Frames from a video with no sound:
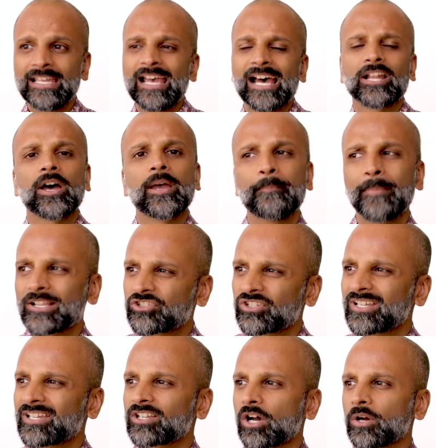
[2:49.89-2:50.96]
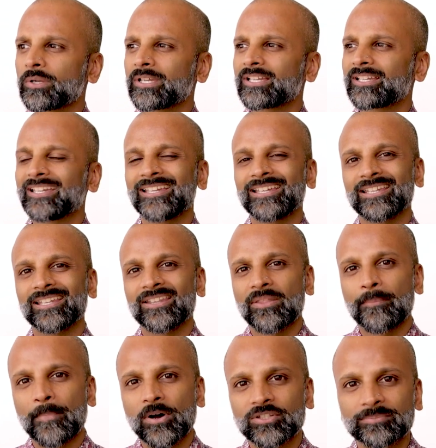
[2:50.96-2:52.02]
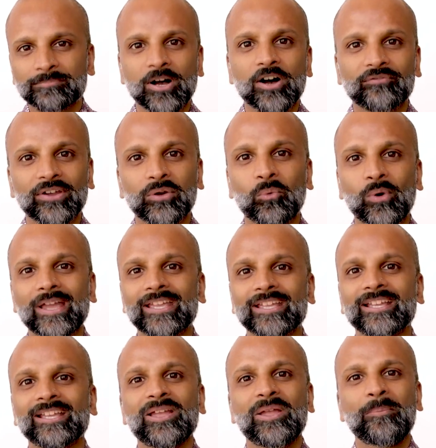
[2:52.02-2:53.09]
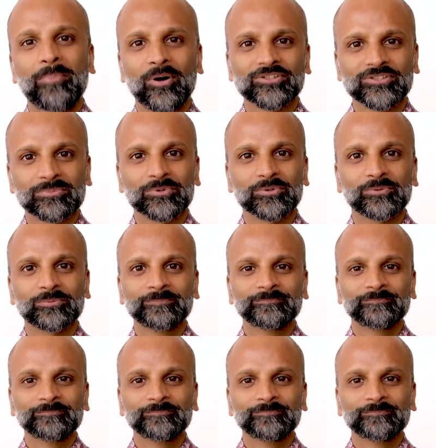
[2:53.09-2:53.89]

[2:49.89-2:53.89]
And I imagine it going in the most perfect way possible.